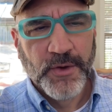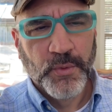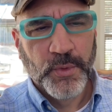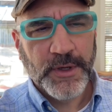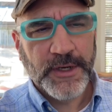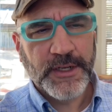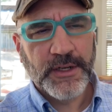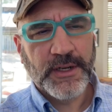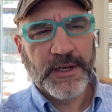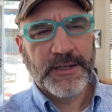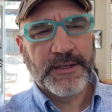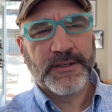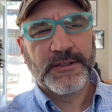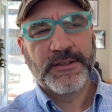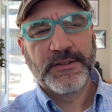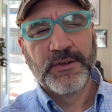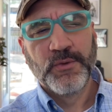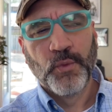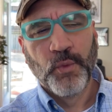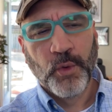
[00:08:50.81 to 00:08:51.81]
We're going to kind
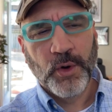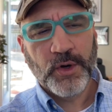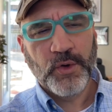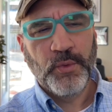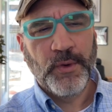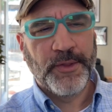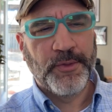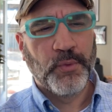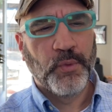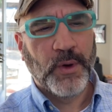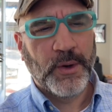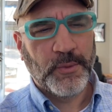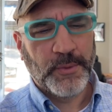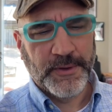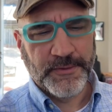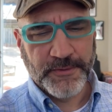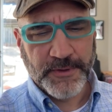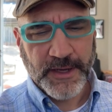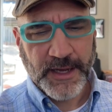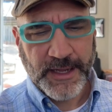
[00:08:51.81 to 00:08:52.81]
of work with what
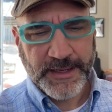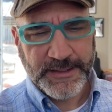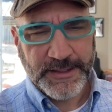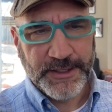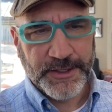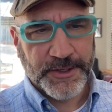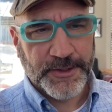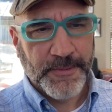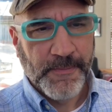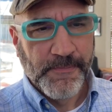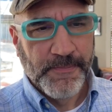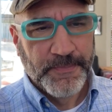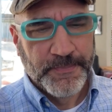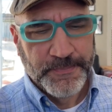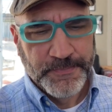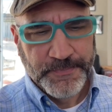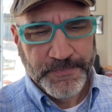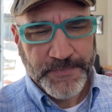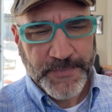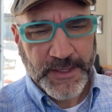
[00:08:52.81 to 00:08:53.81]
we've got here,
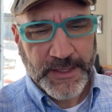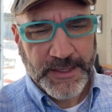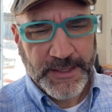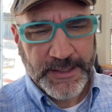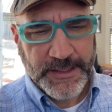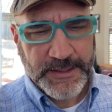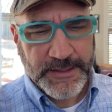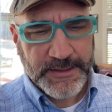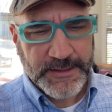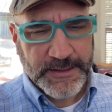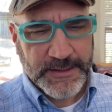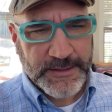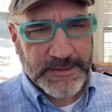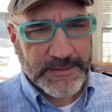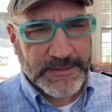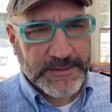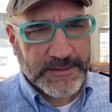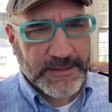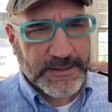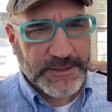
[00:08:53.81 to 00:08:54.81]
and
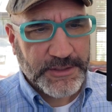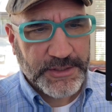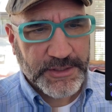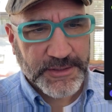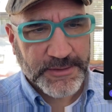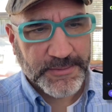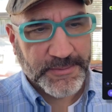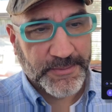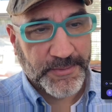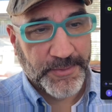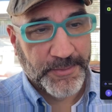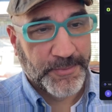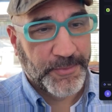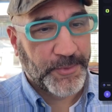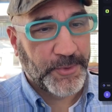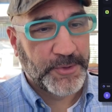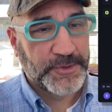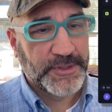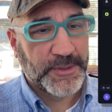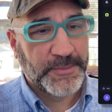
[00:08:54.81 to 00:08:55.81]
let's just
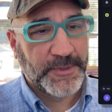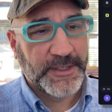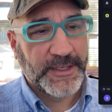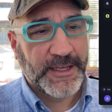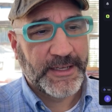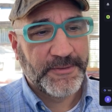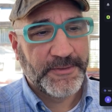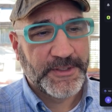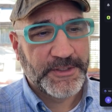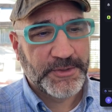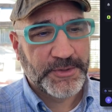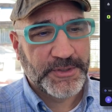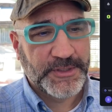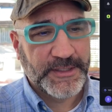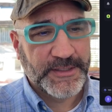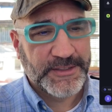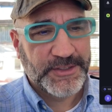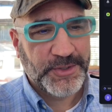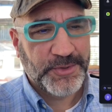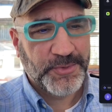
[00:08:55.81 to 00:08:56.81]
throw something kind of
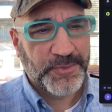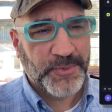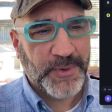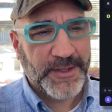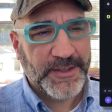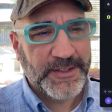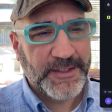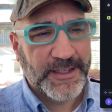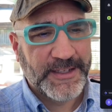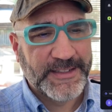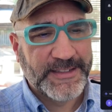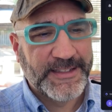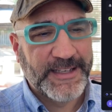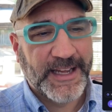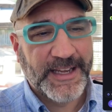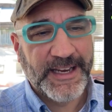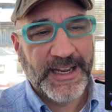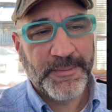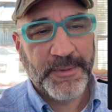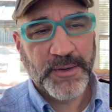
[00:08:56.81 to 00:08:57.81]
interesting. So rather than
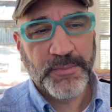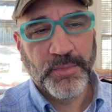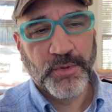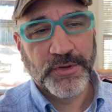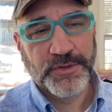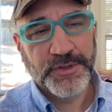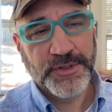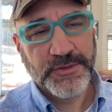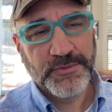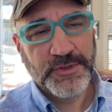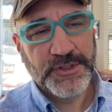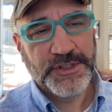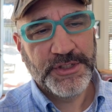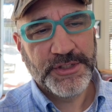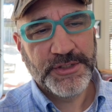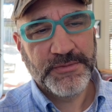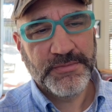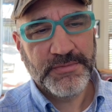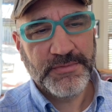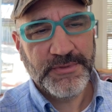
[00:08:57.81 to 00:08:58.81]
dynamic portrait,
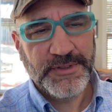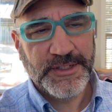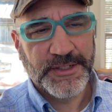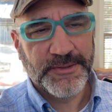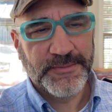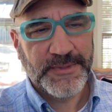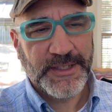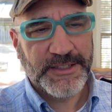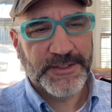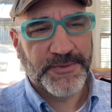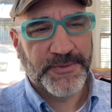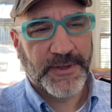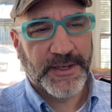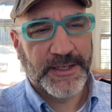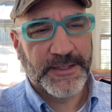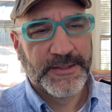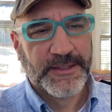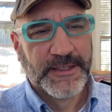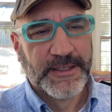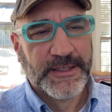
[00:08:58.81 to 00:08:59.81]
which, you know, that's fine,